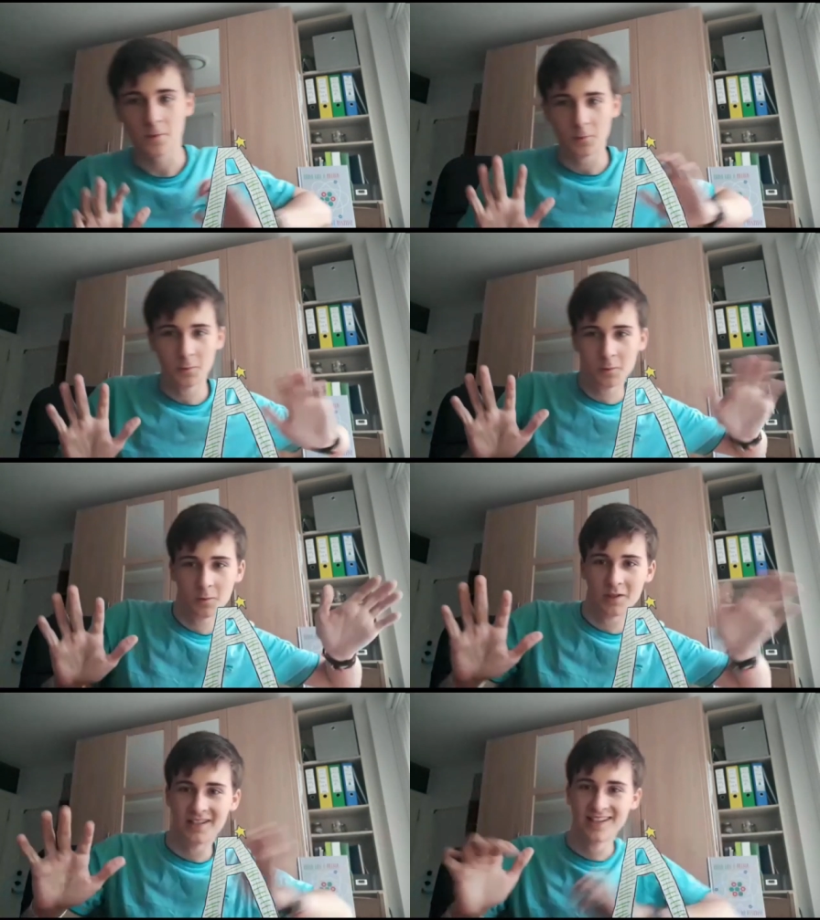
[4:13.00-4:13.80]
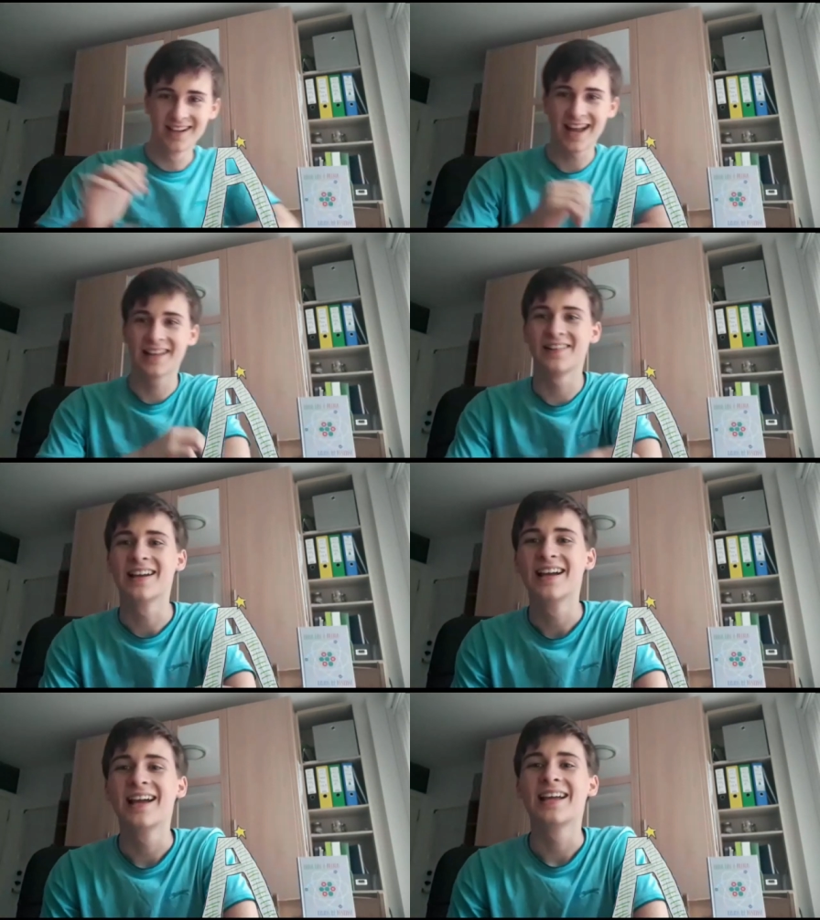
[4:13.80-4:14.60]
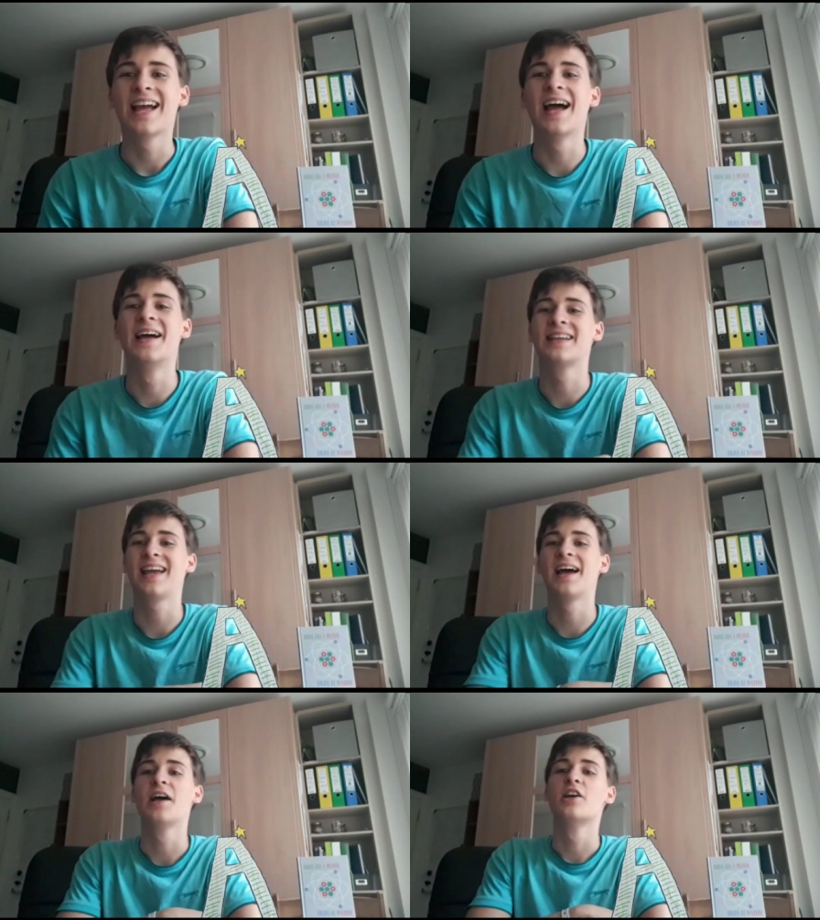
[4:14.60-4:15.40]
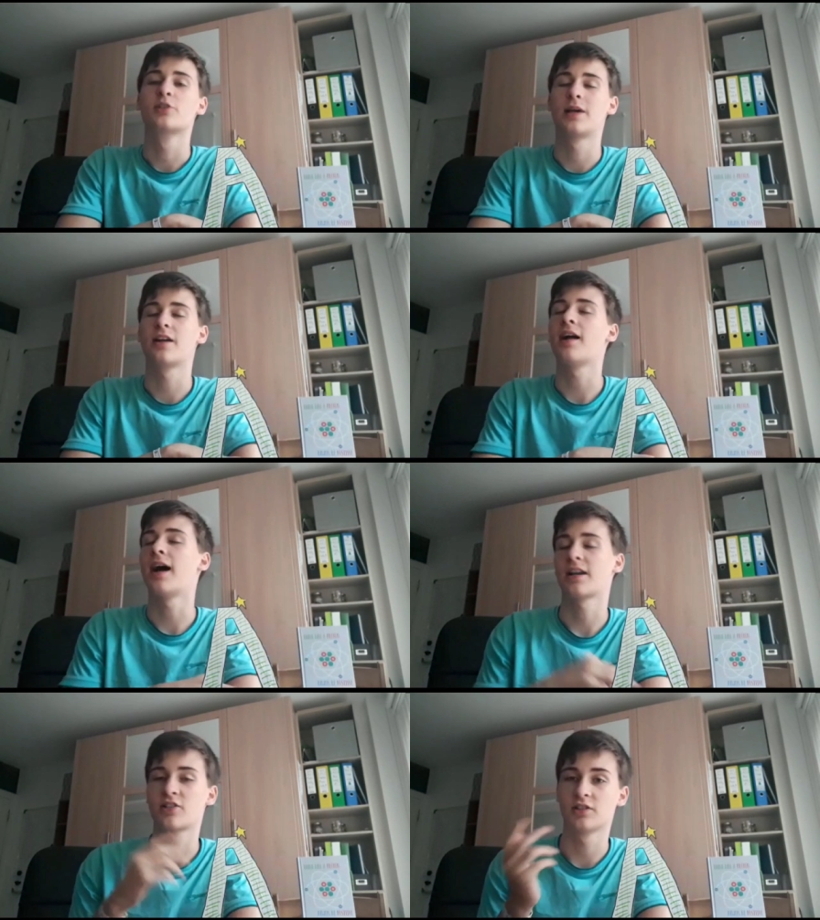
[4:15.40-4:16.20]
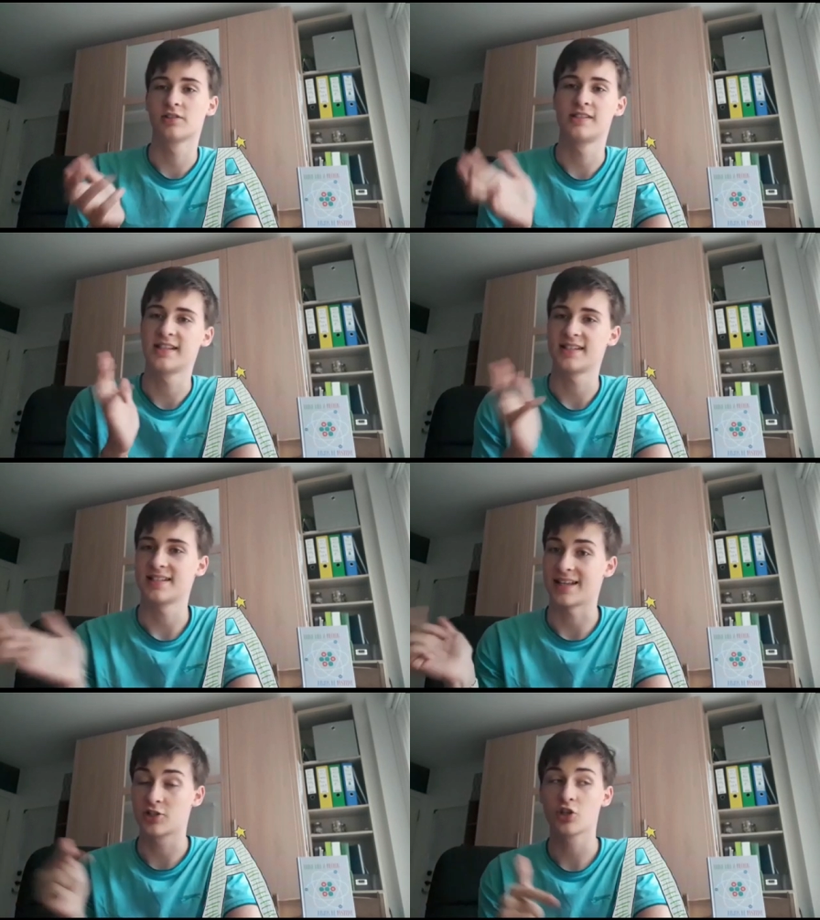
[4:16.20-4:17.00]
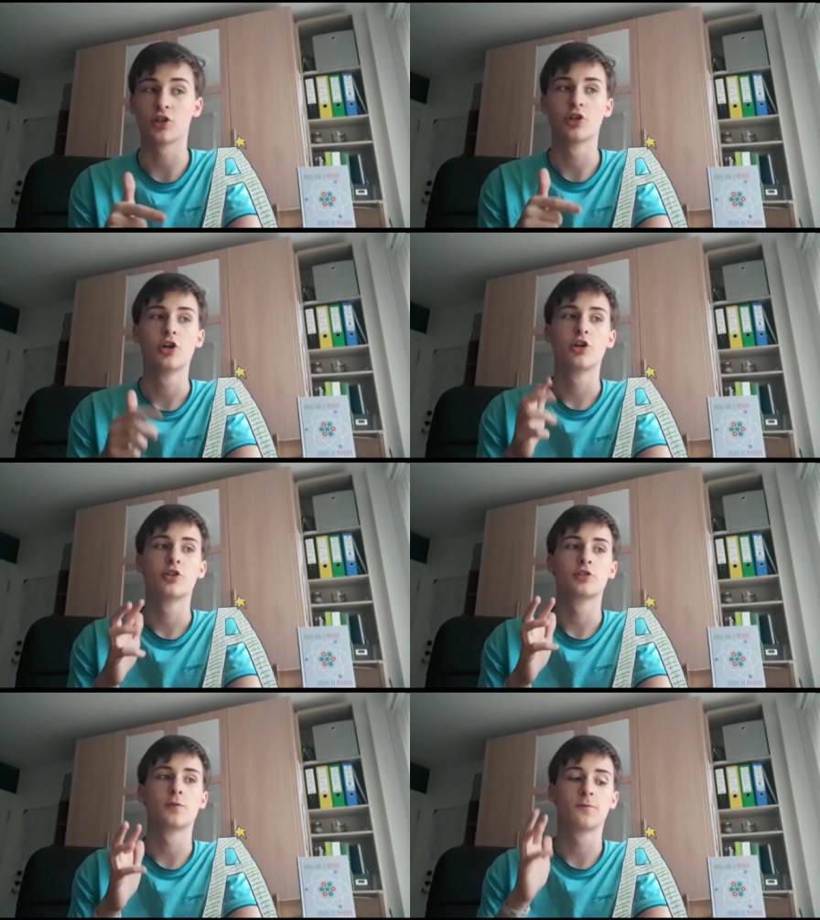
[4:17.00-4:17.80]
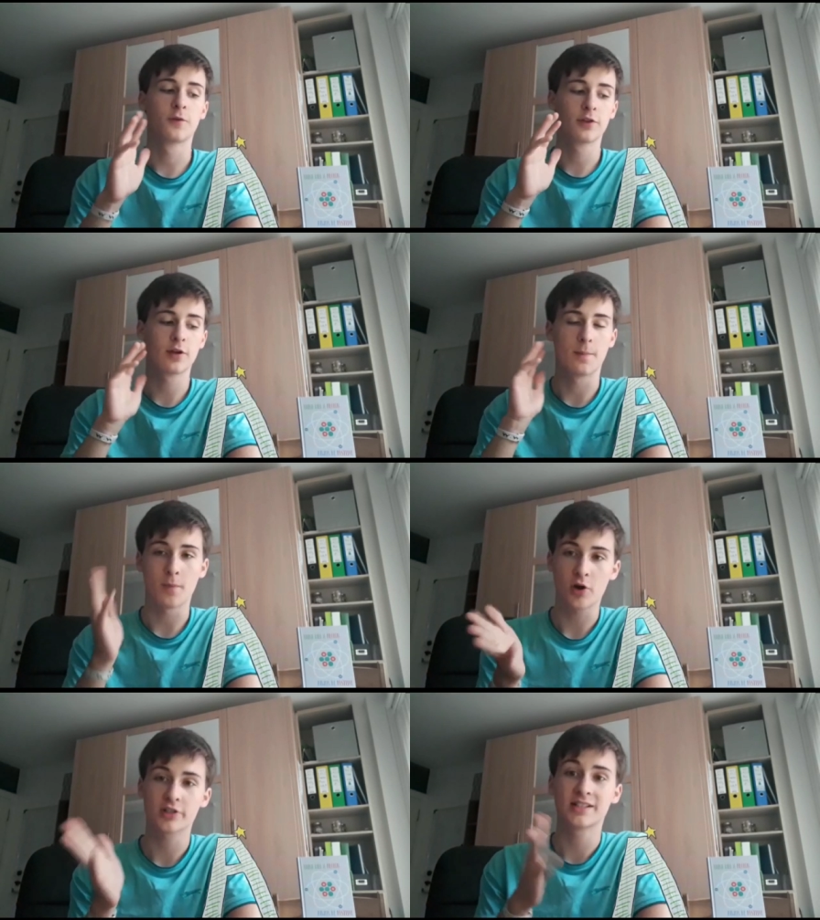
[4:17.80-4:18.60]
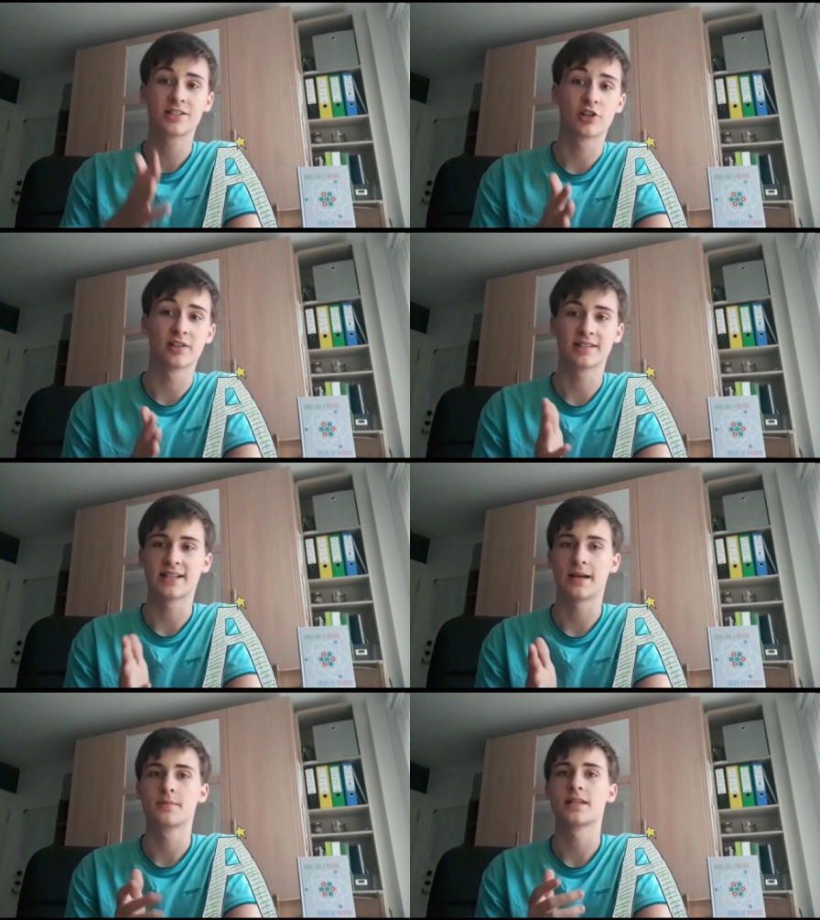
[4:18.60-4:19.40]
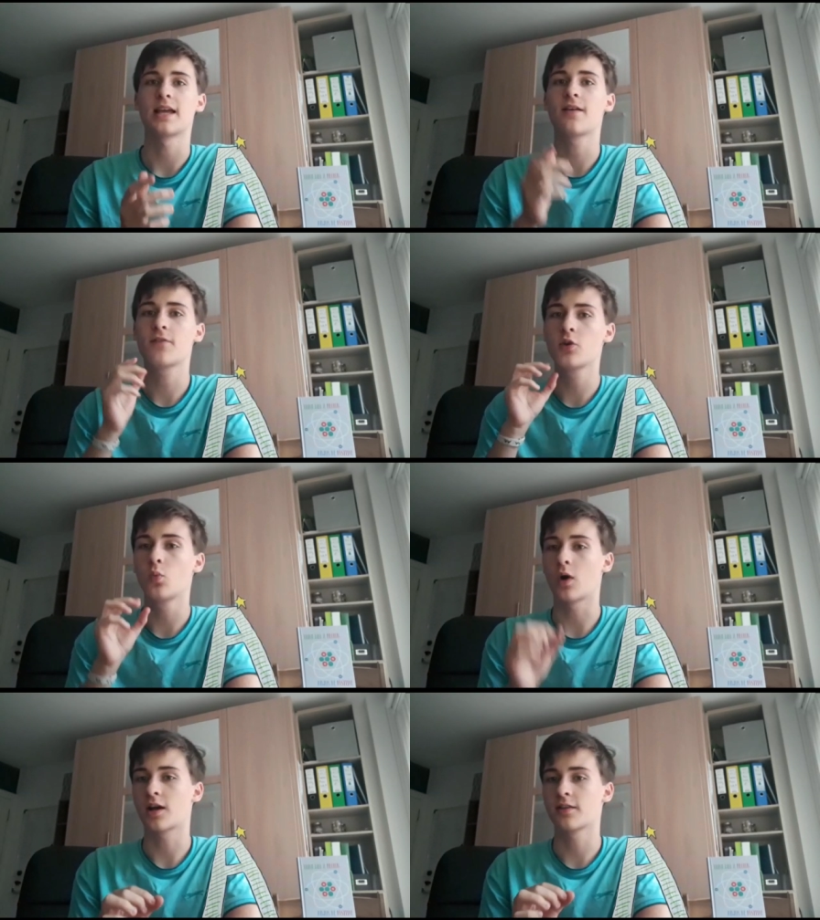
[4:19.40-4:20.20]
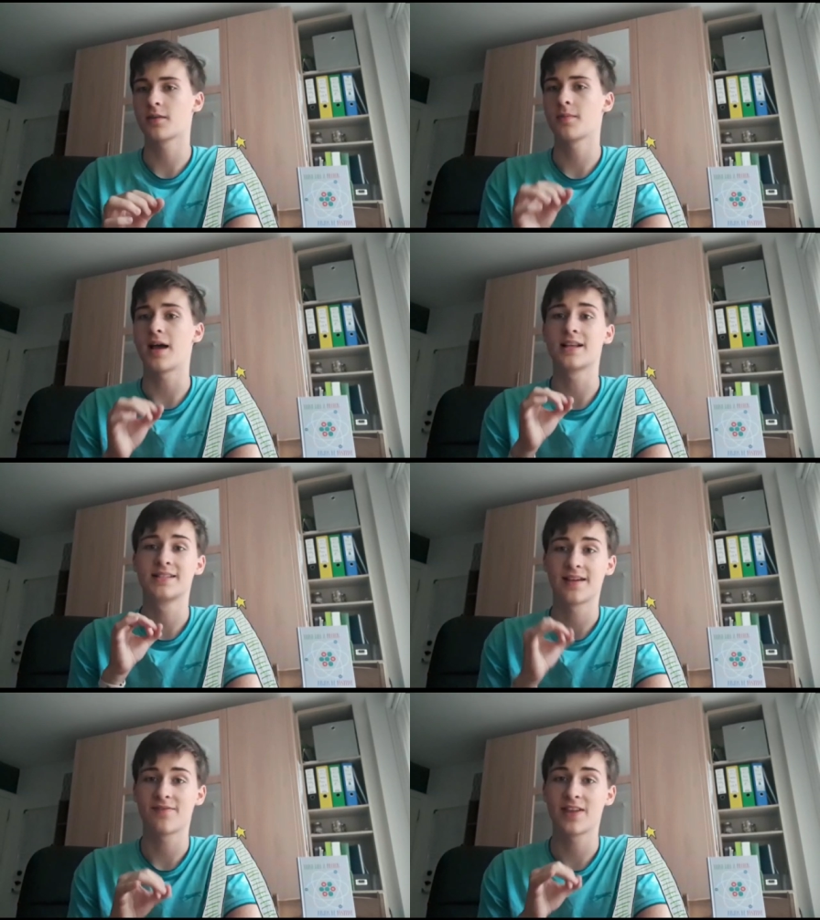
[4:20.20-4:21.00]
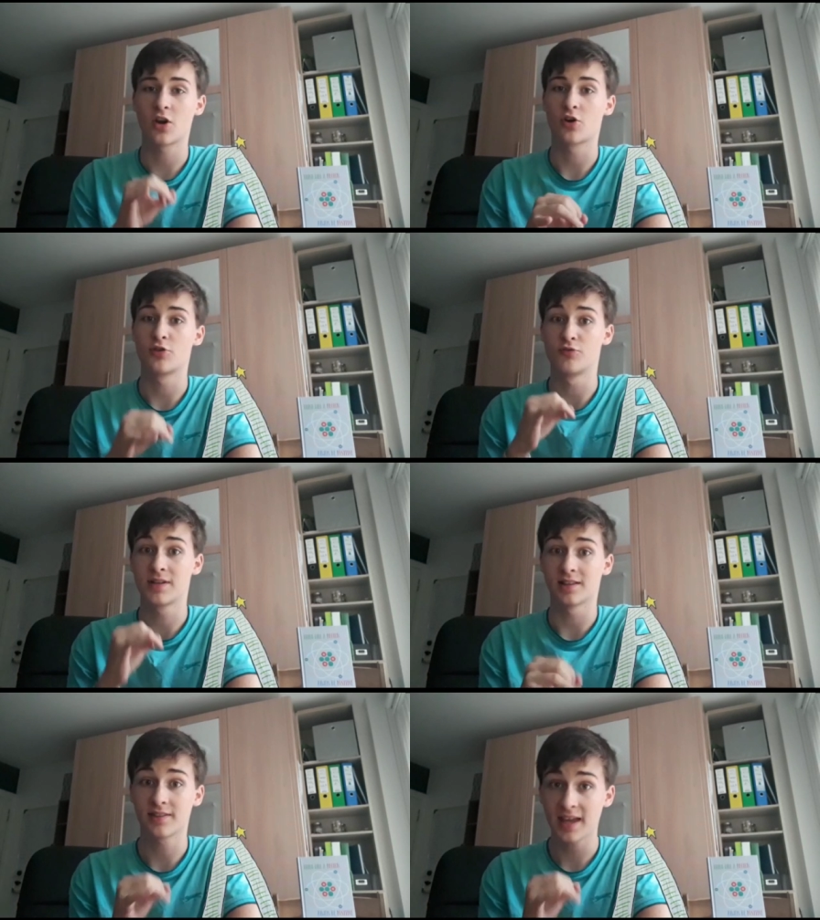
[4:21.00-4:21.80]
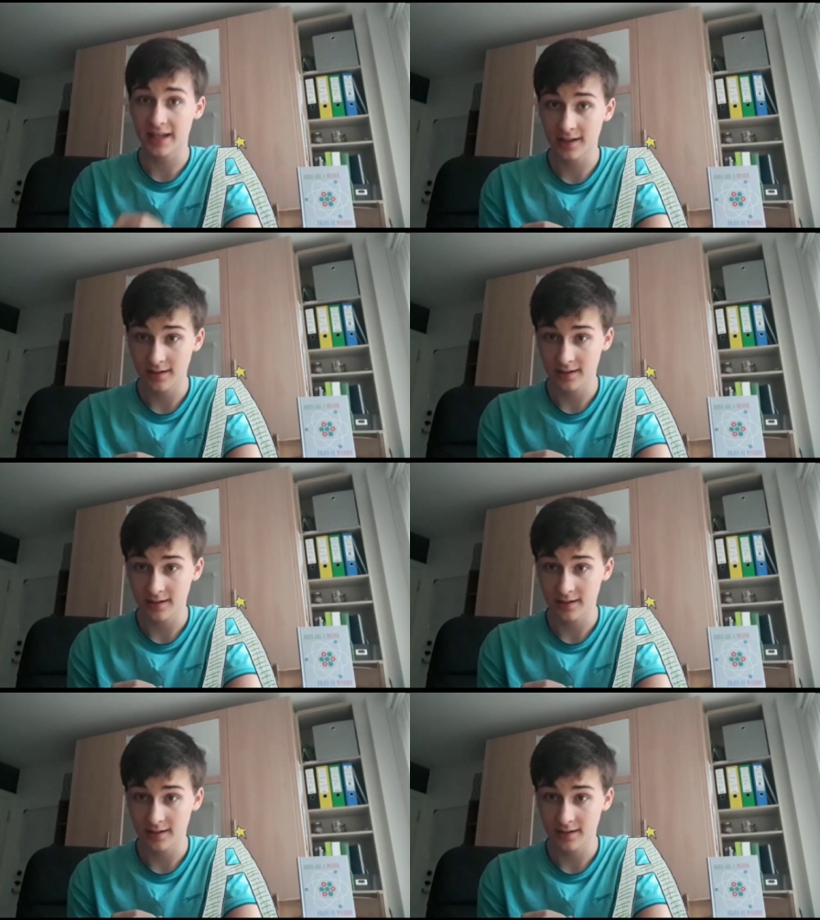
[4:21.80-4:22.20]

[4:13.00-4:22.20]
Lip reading: Ooh. Anyway, yeah. So we had our actual GCSEs at June. So for the mocks and internal exams, if you work at them as if they are the real thing,